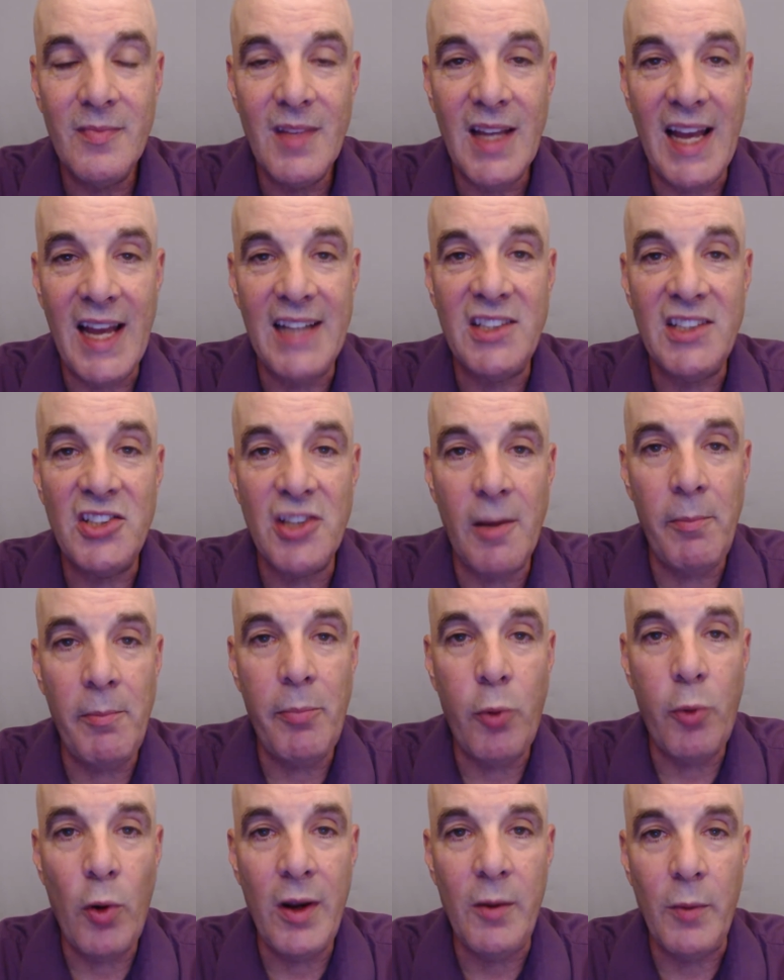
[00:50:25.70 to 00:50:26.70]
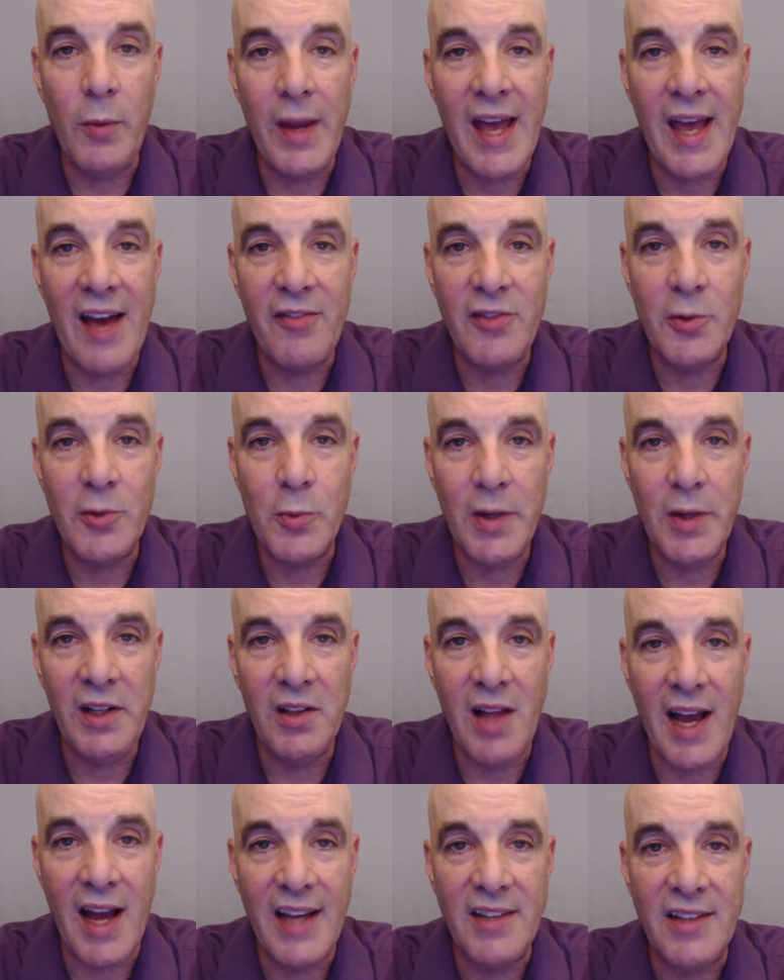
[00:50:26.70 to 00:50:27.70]
At some point, we have to
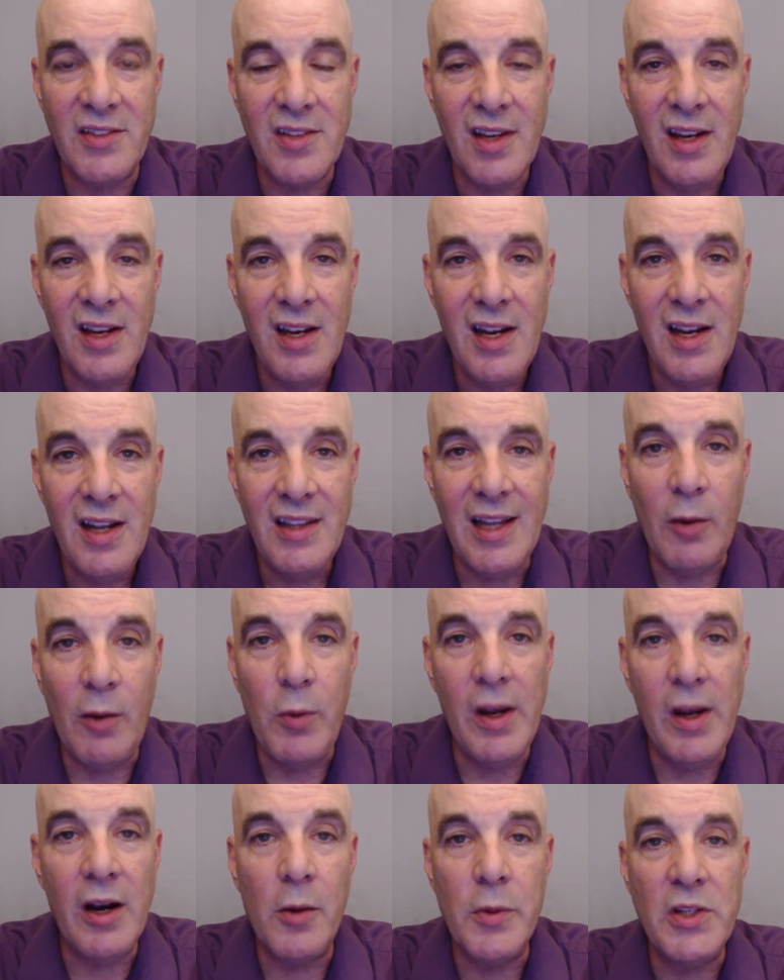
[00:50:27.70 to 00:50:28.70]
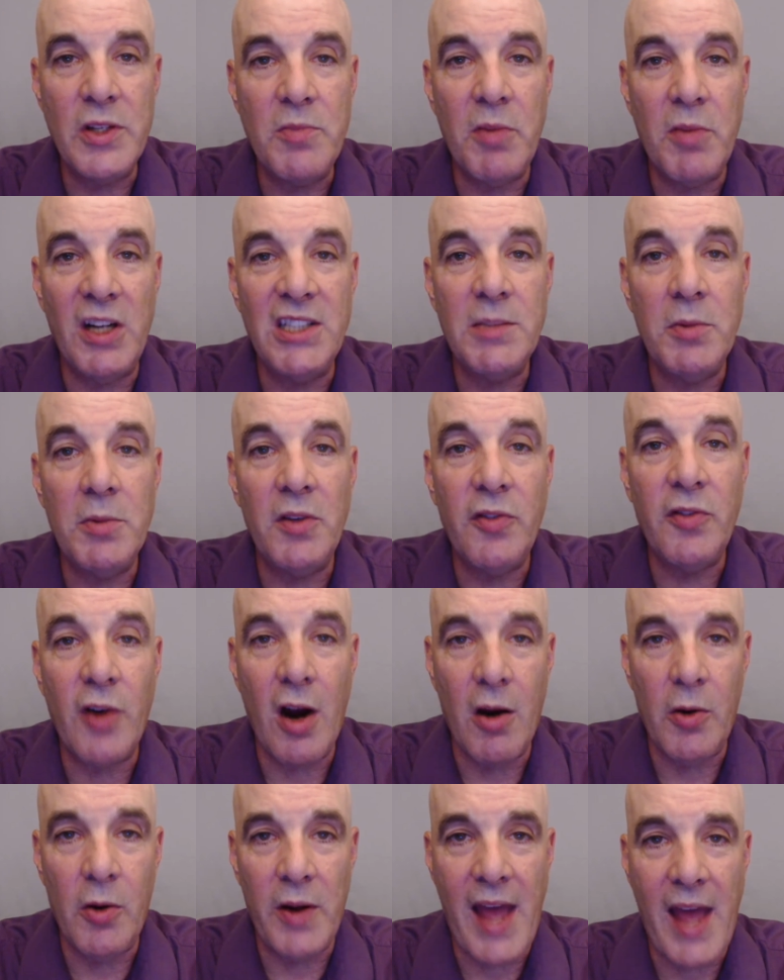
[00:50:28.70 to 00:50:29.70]
realize that we are responsible for
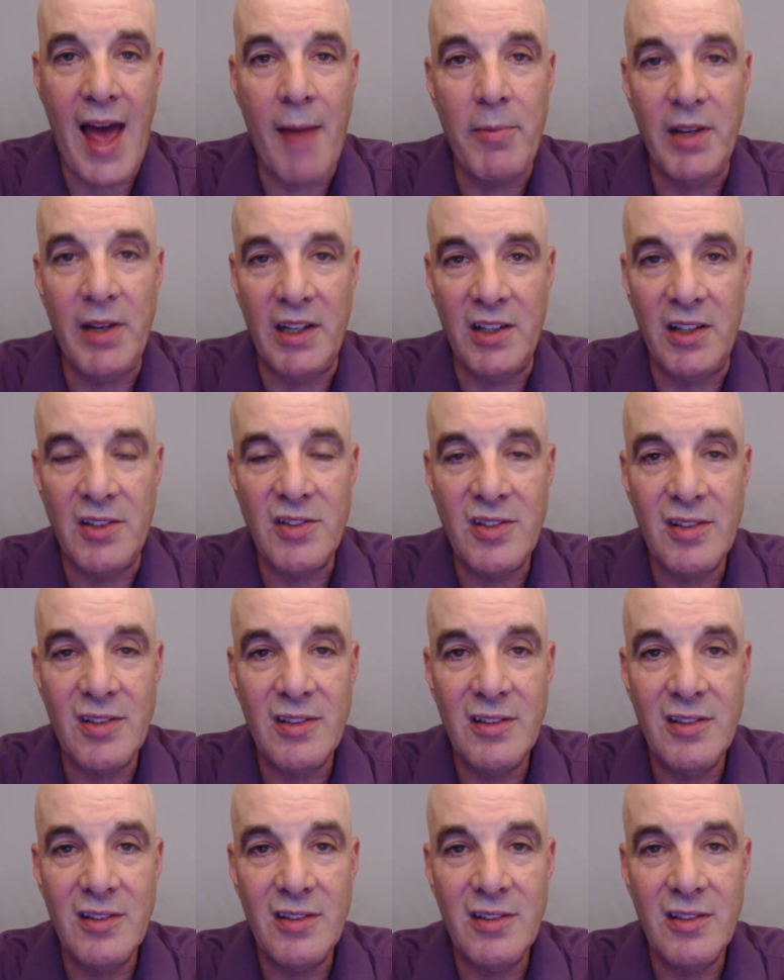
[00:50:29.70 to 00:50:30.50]
our own happiness.